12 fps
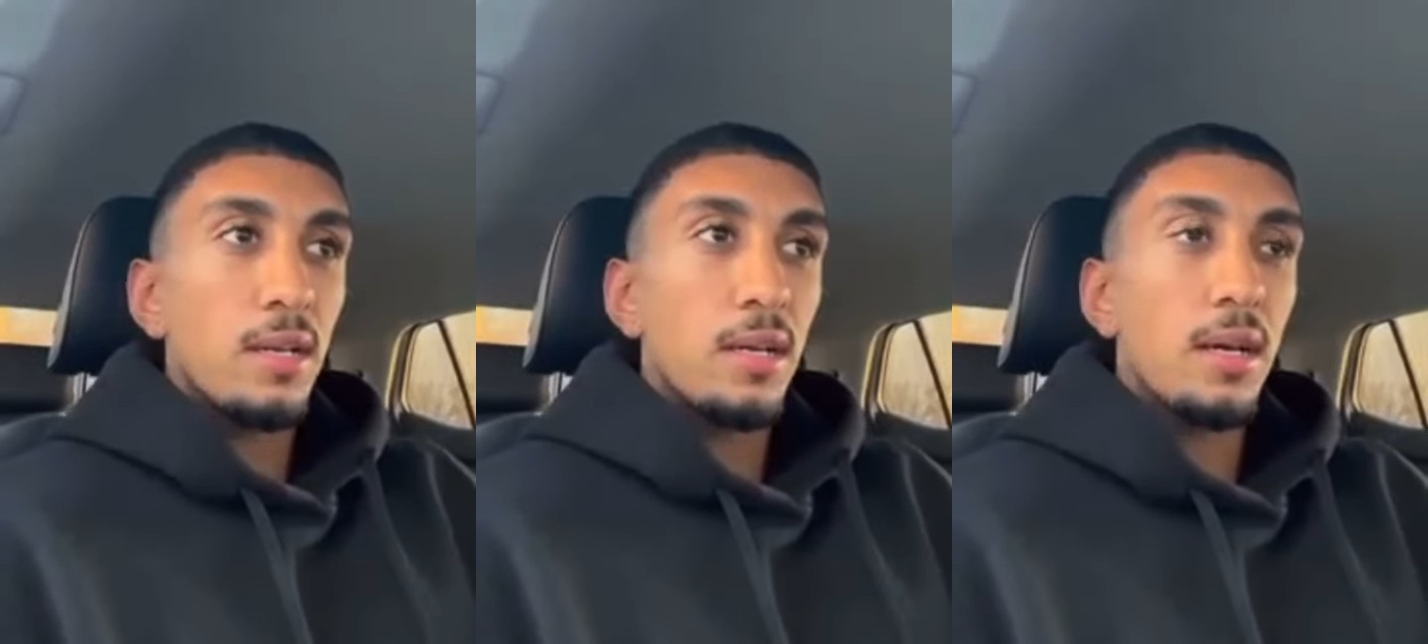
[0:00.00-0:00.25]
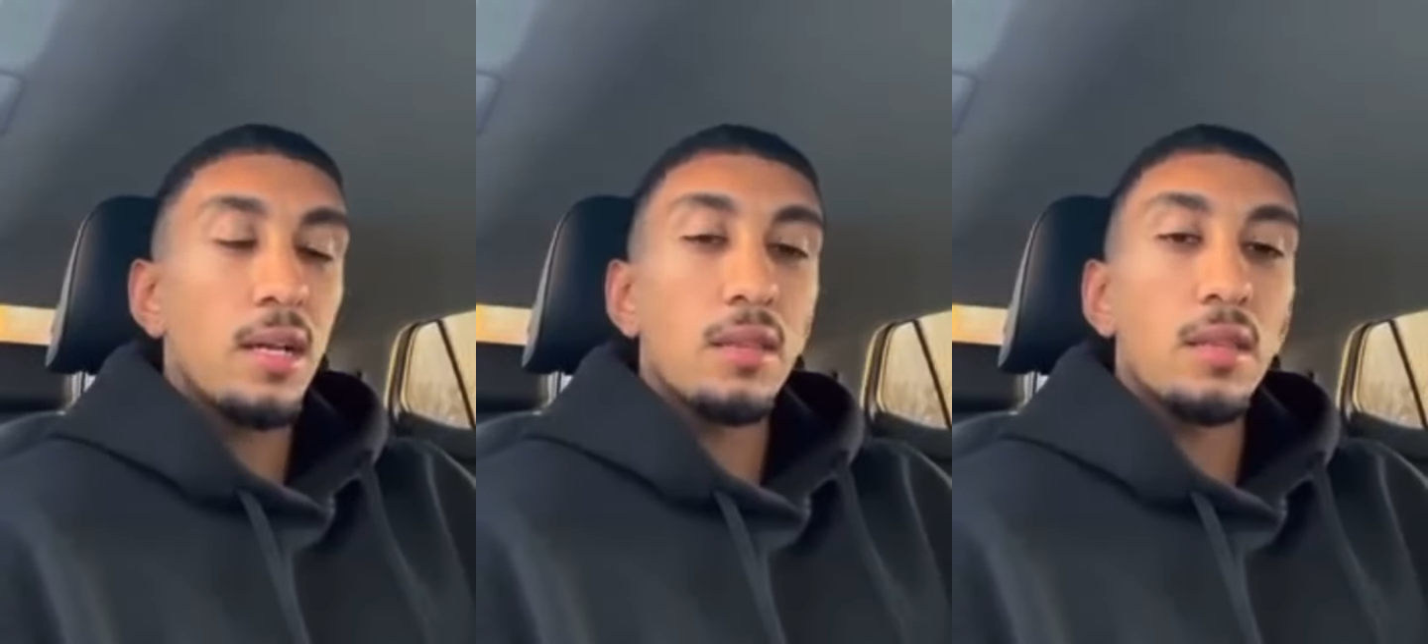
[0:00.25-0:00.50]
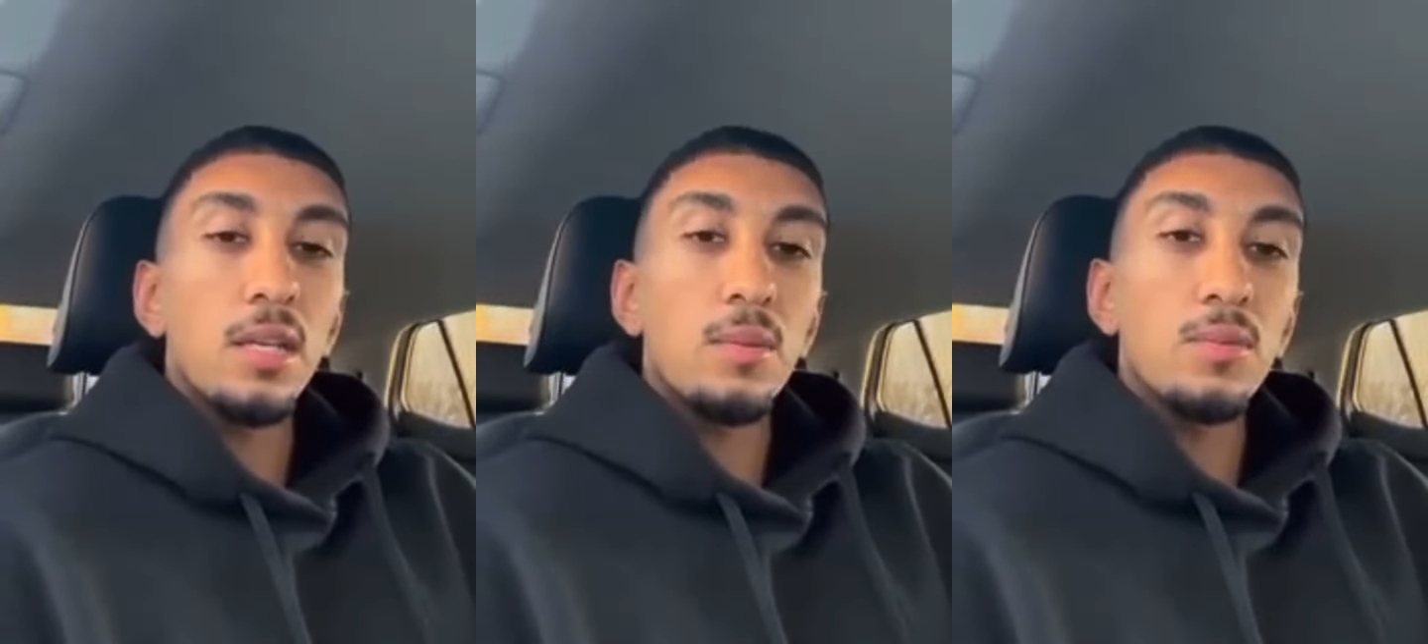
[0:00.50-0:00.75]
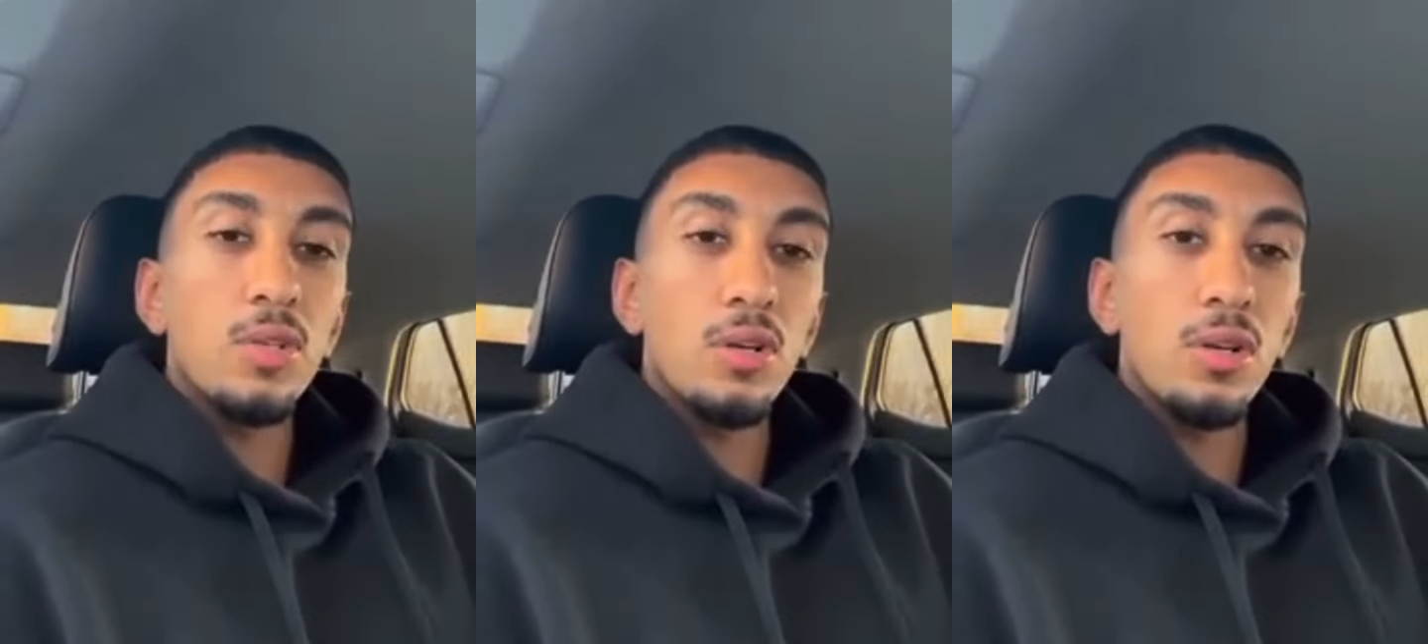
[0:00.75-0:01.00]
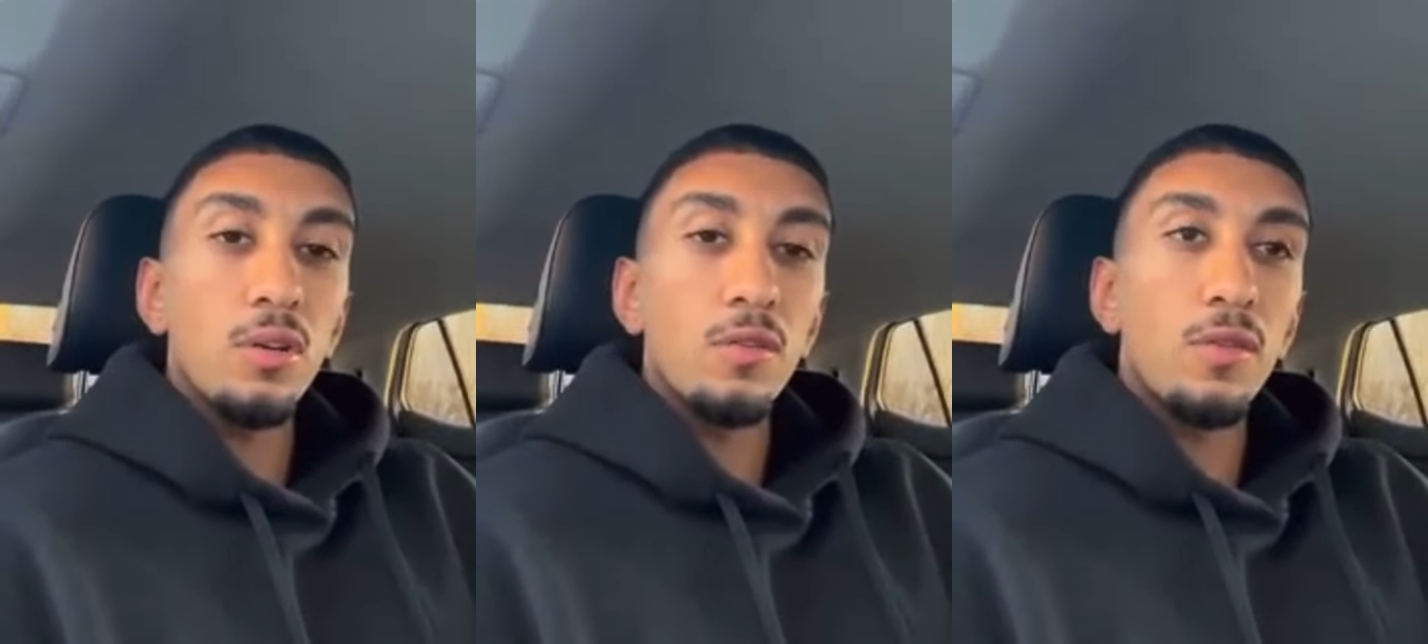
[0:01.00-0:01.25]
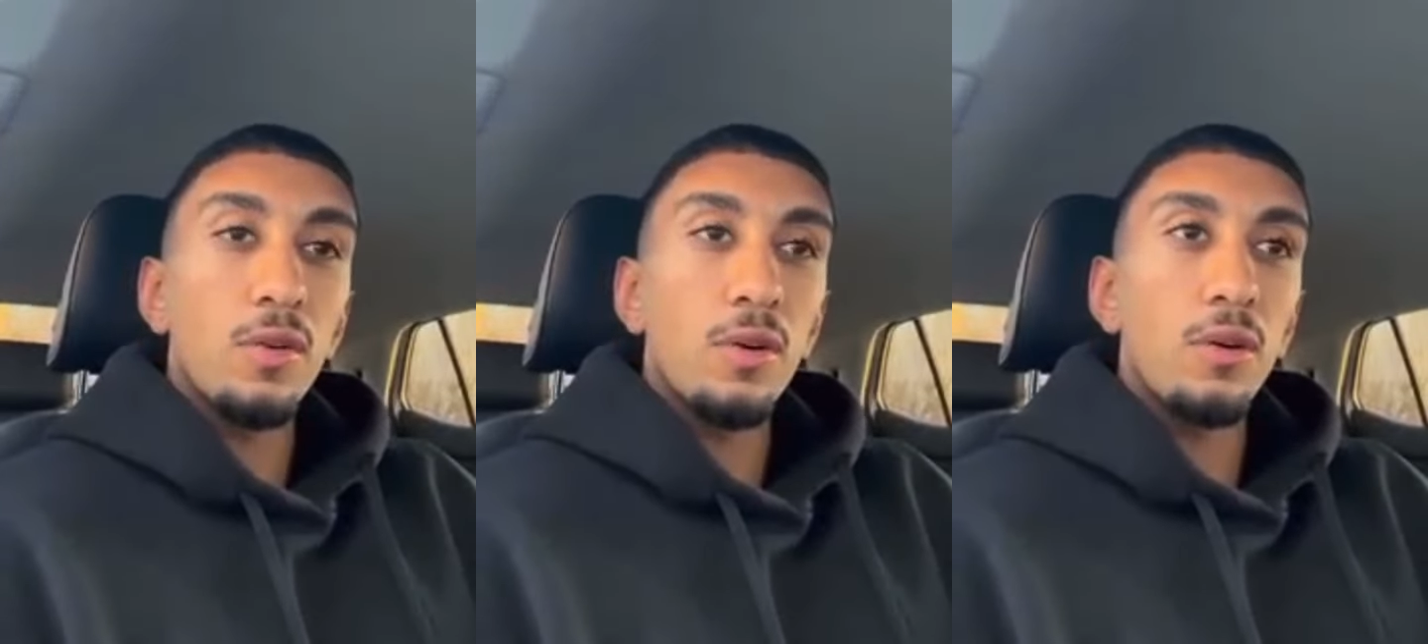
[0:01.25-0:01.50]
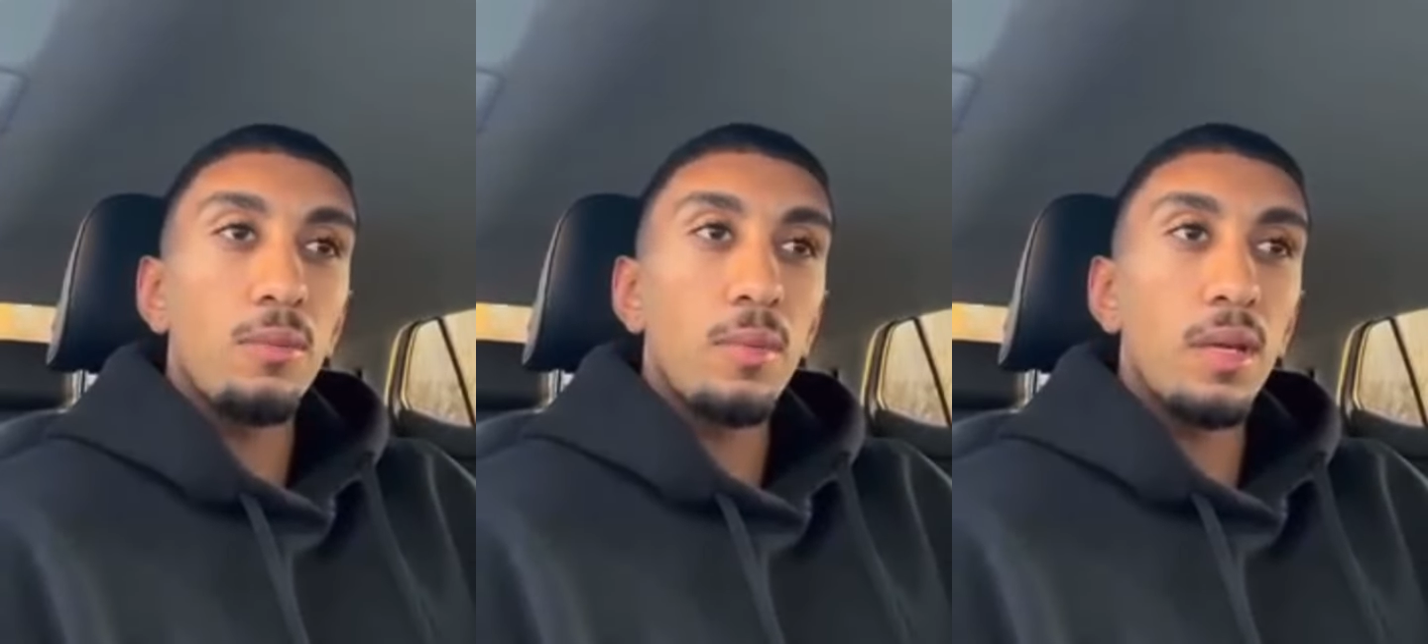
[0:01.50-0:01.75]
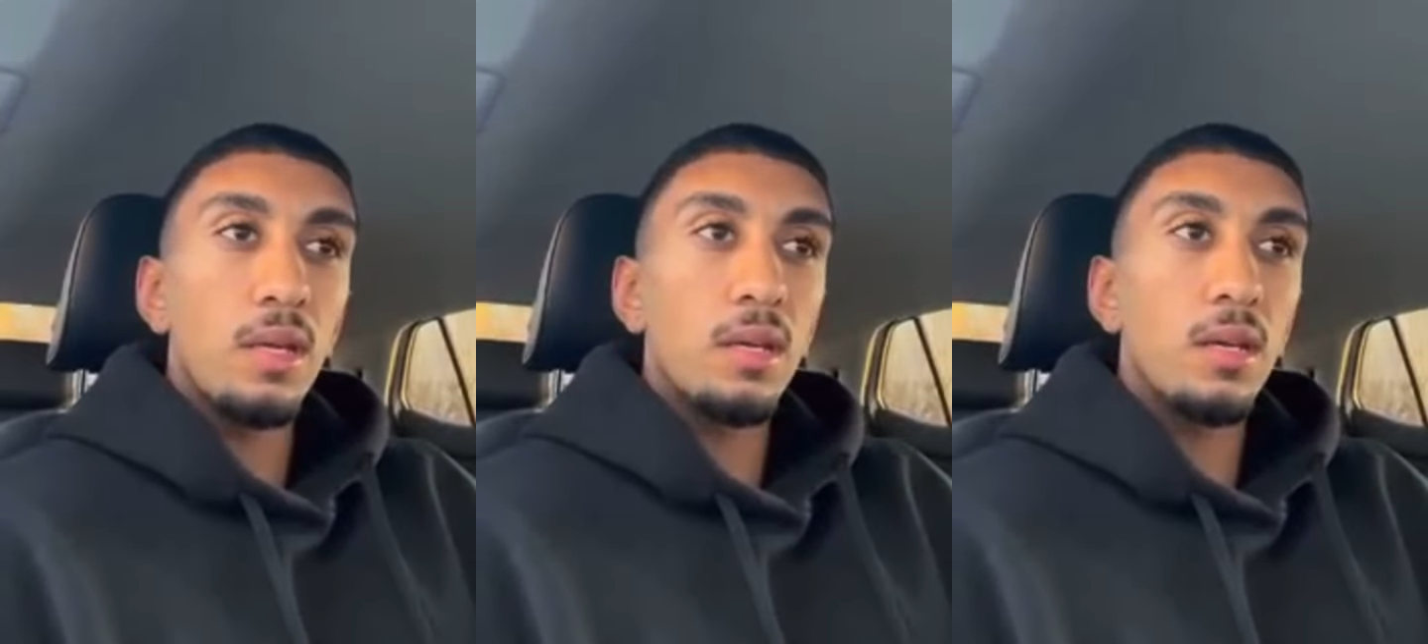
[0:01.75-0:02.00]
and I think I'm talking for
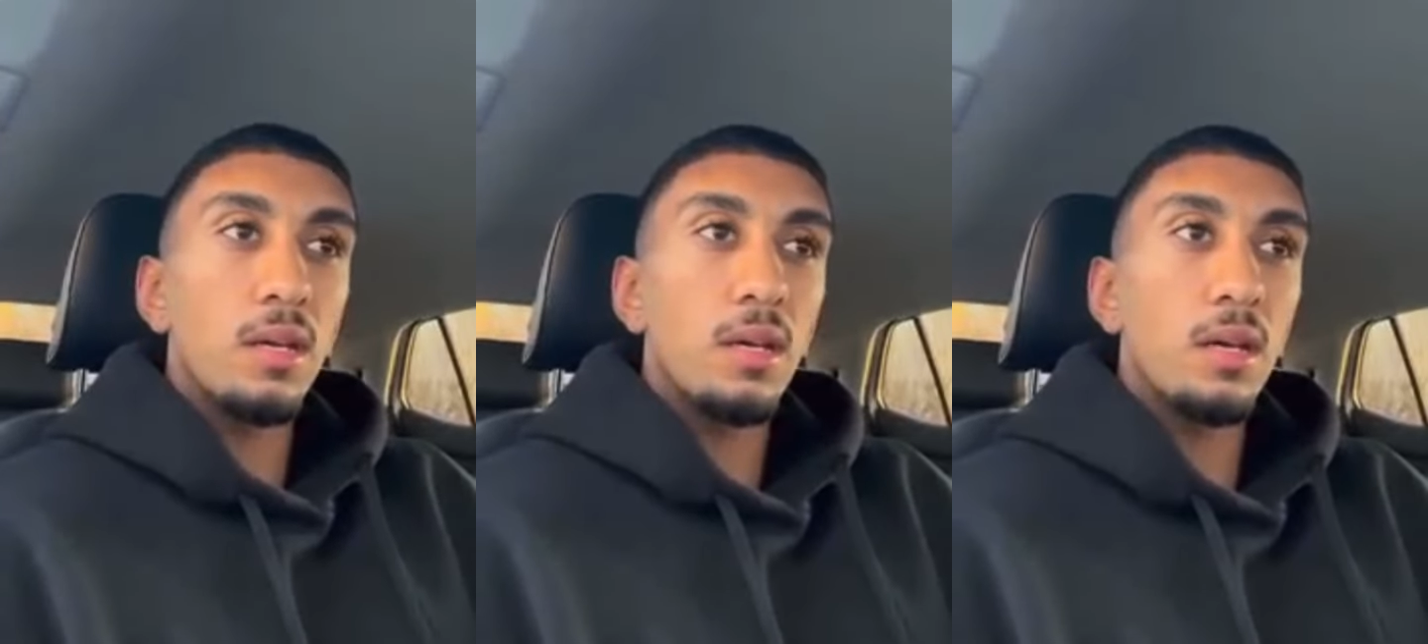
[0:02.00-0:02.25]
me,